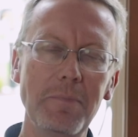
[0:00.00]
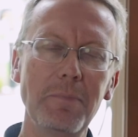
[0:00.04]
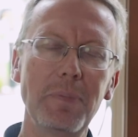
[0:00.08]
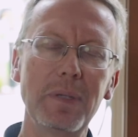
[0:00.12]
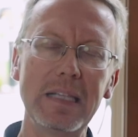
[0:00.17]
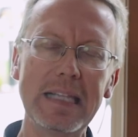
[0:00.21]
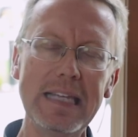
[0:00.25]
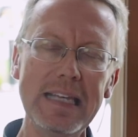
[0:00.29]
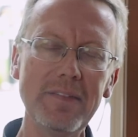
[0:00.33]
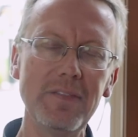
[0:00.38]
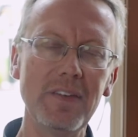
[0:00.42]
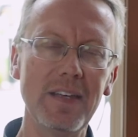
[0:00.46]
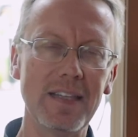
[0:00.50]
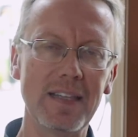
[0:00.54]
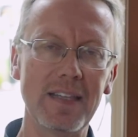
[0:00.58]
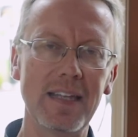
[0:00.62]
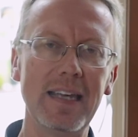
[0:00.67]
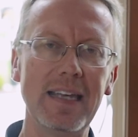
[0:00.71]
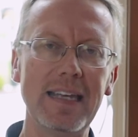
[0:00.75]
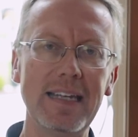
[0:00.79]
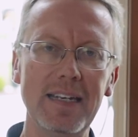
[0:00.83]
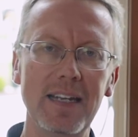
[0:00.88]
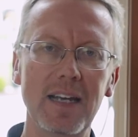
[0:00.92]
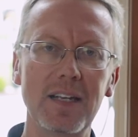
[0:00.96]
and believing
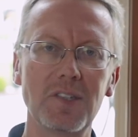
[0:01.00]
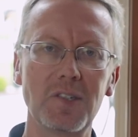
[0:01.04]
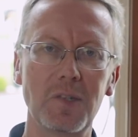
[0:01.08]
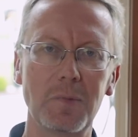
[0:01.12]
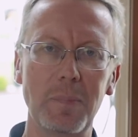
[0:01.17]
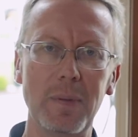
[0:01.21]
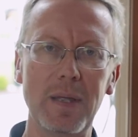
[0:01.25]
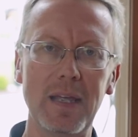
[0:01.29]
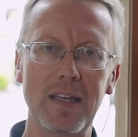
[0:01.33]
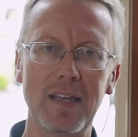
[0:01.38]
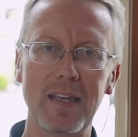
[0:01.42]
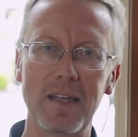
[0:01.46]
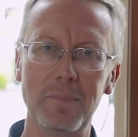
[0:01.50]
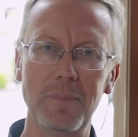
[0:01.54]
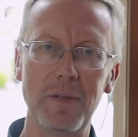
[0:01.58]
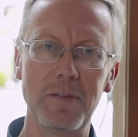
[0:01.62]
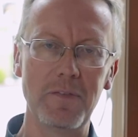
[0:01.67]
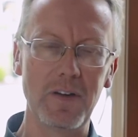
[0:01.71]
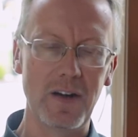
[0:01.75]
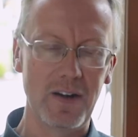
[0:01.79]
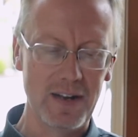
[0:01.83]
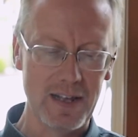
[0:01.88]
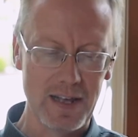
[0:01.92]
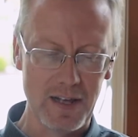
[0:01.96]
that He does speak can be
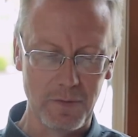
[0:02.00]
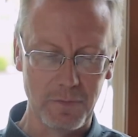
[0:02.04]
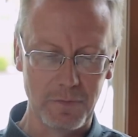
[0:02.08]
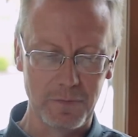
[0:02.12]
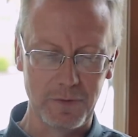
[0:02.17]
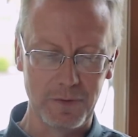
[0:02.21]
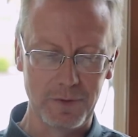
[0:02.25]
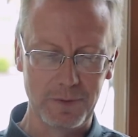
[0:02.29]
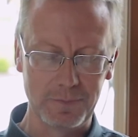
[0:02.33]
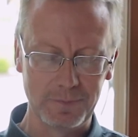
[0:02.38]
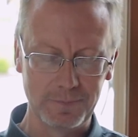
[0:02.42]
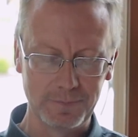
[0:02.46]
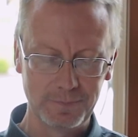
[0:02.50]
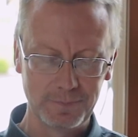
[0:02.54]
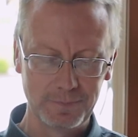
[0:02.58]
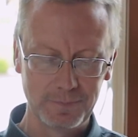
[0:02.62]
very helpful.